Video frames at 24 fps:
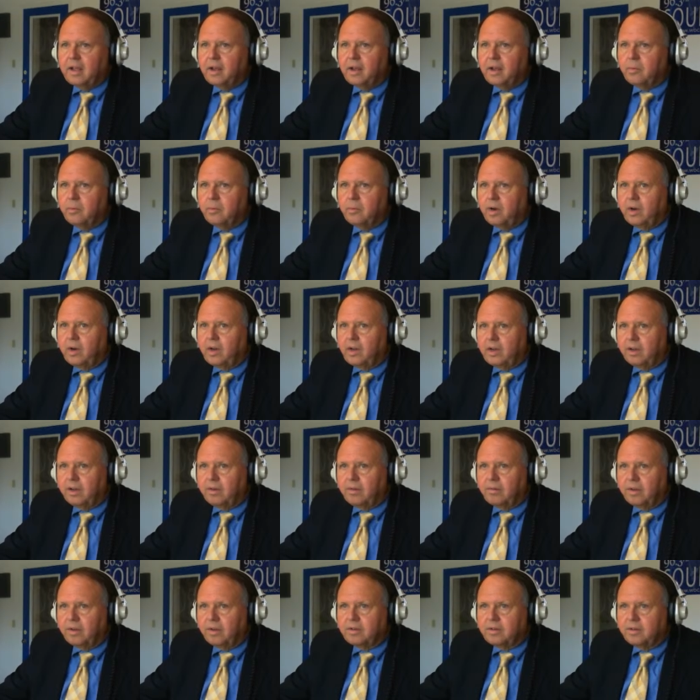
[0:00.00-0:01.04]
It really is.
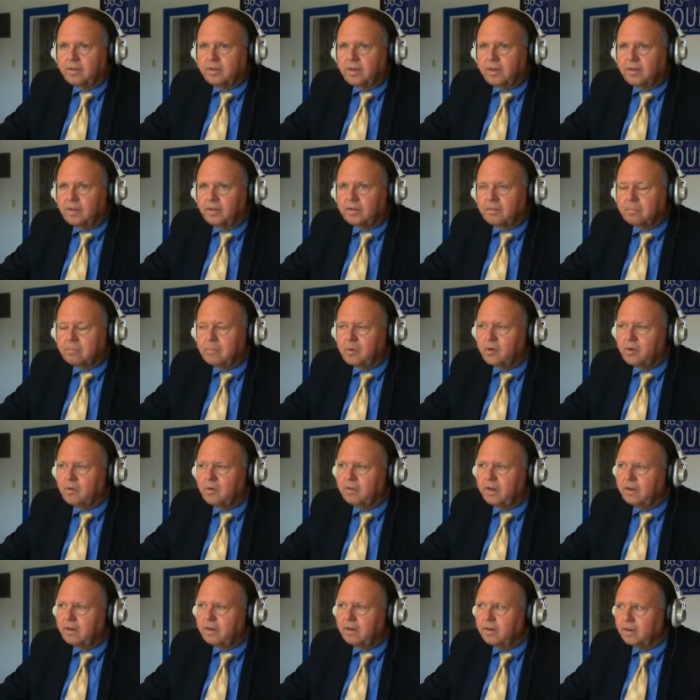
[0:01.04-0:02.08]
It uh, It's
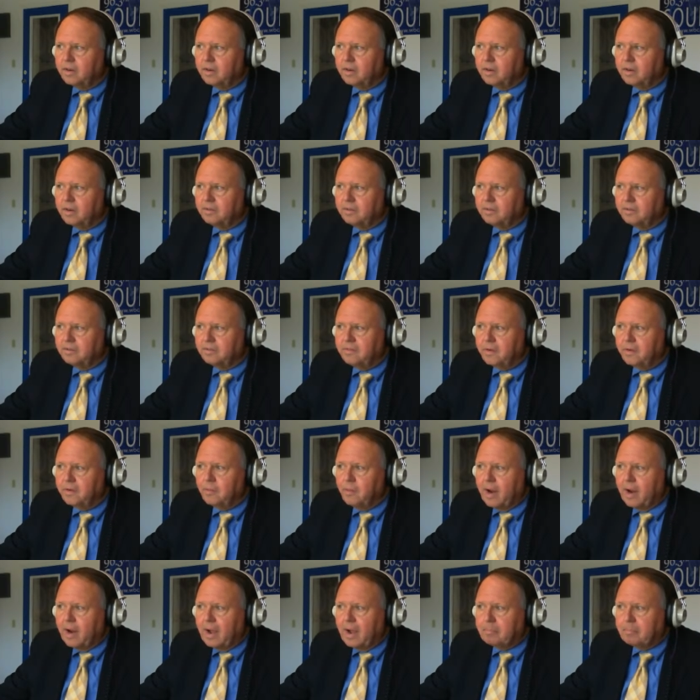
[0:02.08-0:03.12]
moving very
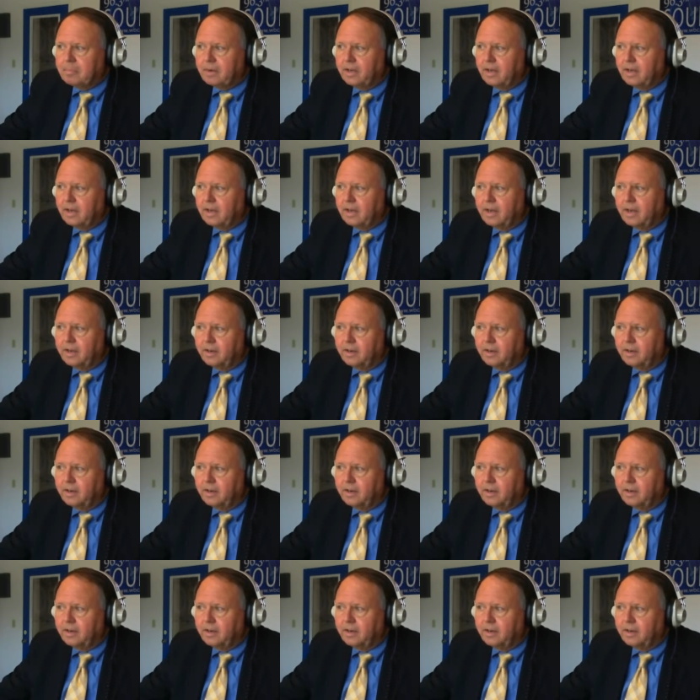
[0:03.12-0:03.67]
rapidly.